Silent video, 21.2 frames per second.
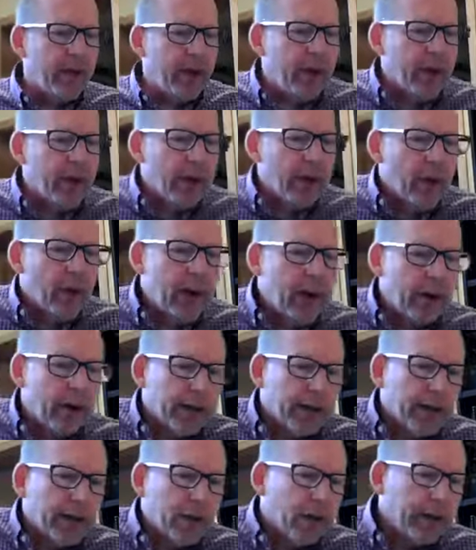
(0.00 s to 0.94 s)
Very
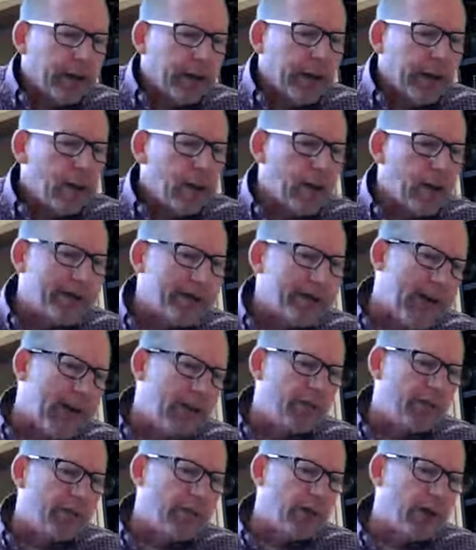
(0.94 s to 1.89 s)
rarely will anyone
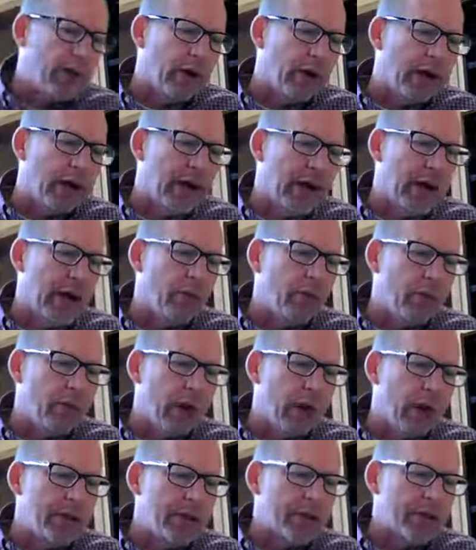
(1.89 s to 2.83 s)
die for a
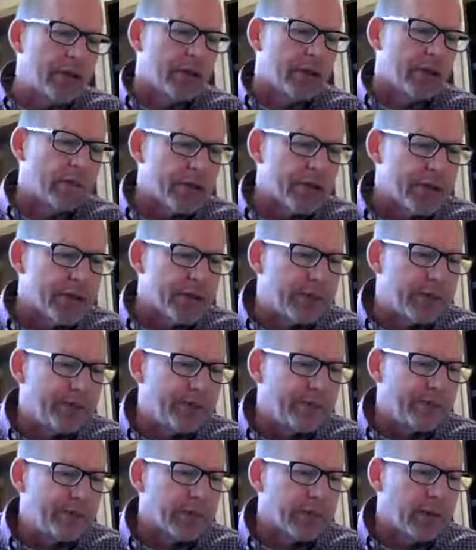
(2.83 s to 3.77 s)
righteous
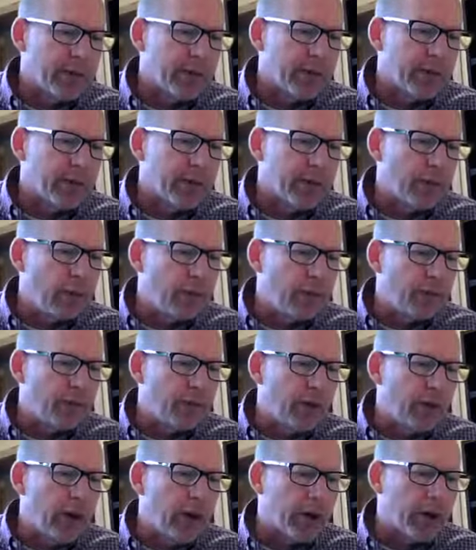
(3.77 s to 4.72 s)
person, though
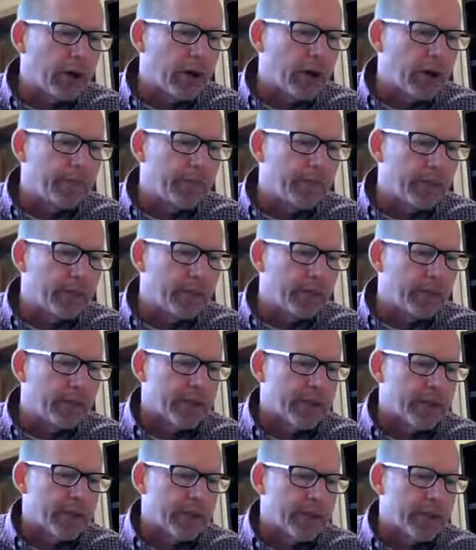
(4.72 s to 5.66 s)
for a good
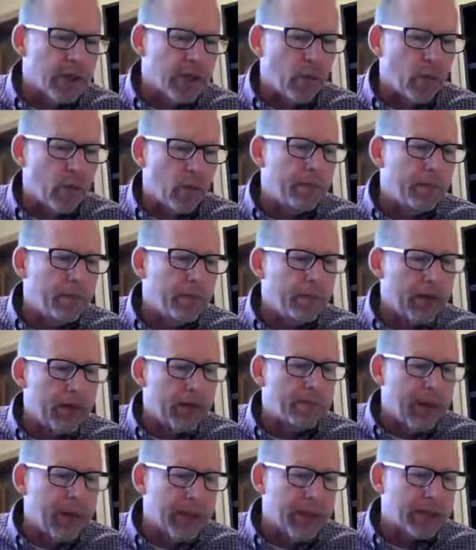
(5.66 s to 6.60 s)
person, someone
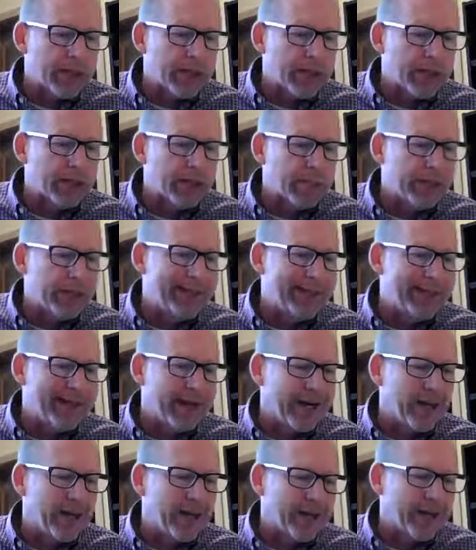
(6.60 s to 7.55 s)
might possibly
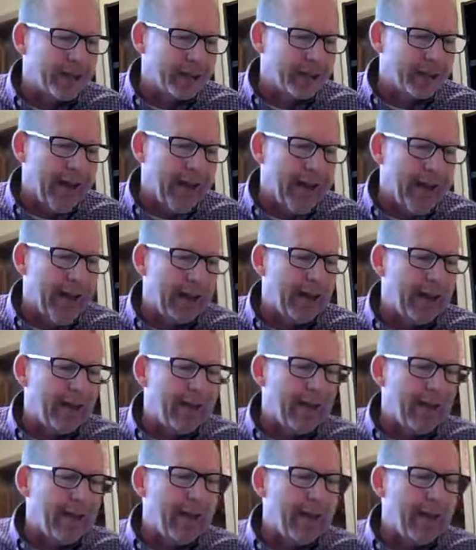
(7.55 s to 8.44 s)
dare to die.